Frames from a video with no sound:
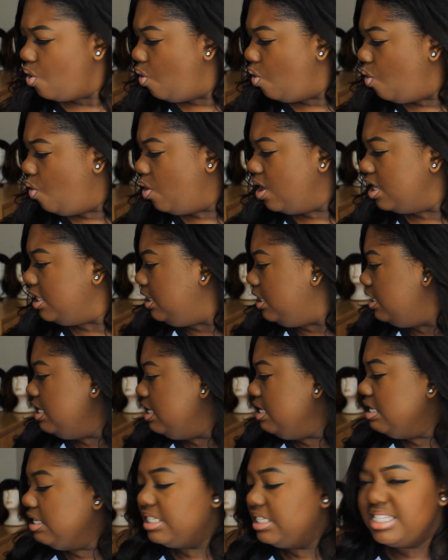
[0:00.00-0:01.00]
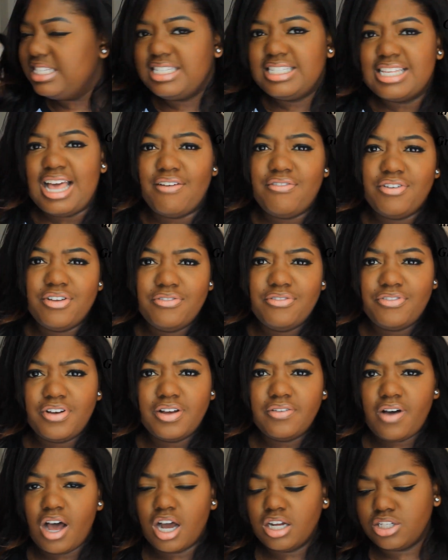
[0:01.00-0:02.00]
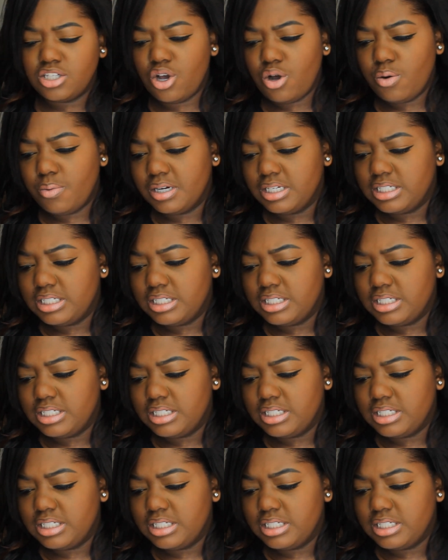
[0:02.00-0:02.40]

on the 7th of October.